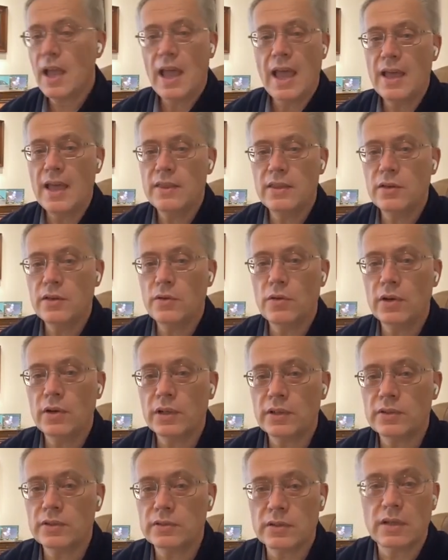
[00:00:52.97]
and the
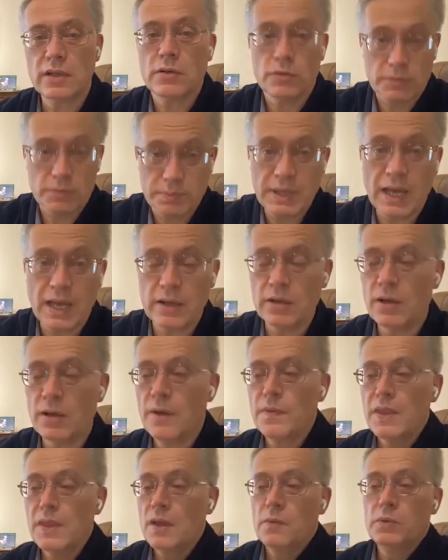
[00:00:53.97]
orchestra or piano
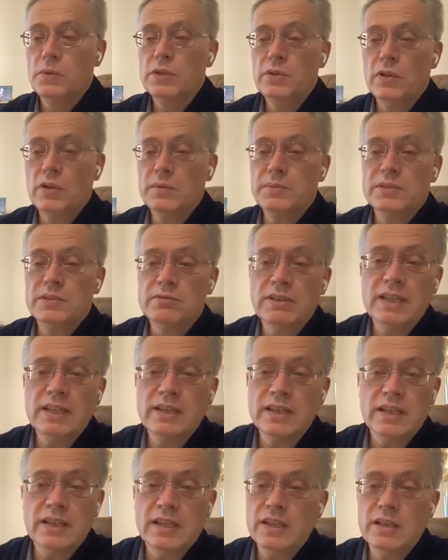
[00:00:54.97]
would not be
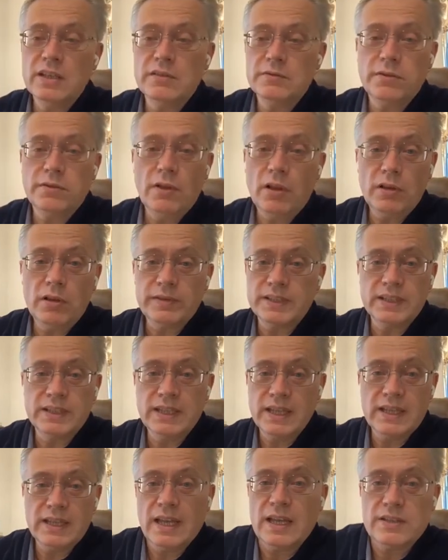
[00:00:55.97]
really involved in
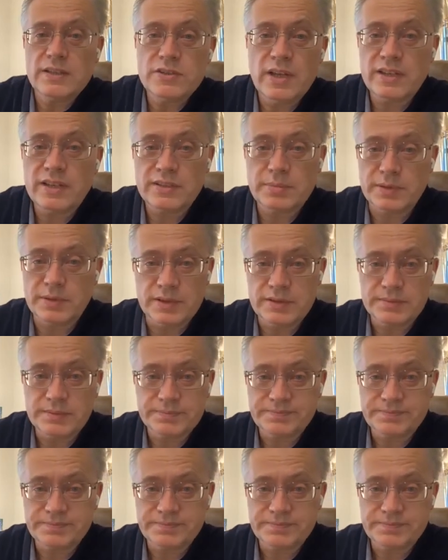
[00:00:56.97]
any adjustments,